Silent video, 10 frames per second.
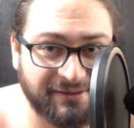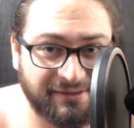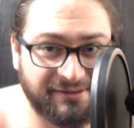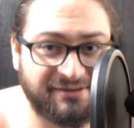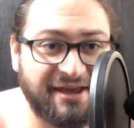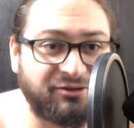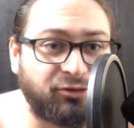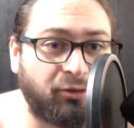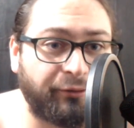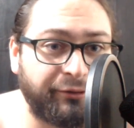
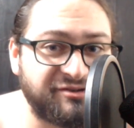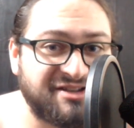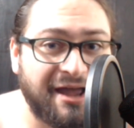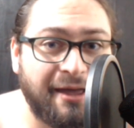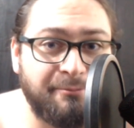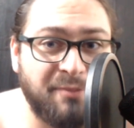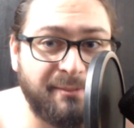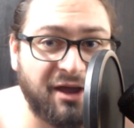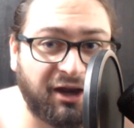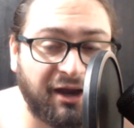
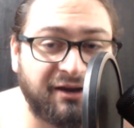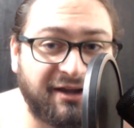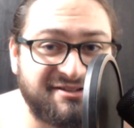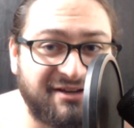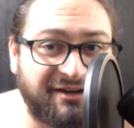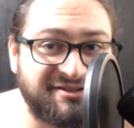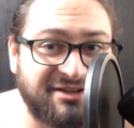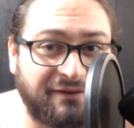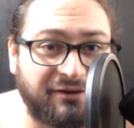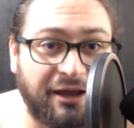
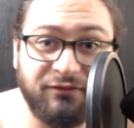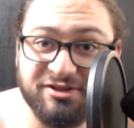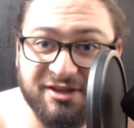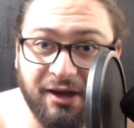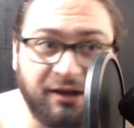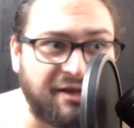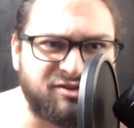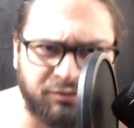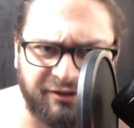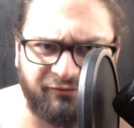1997. Have you seen it? It's
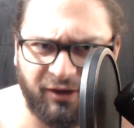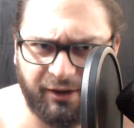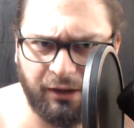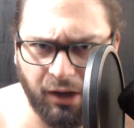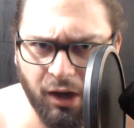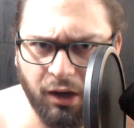really fucking good.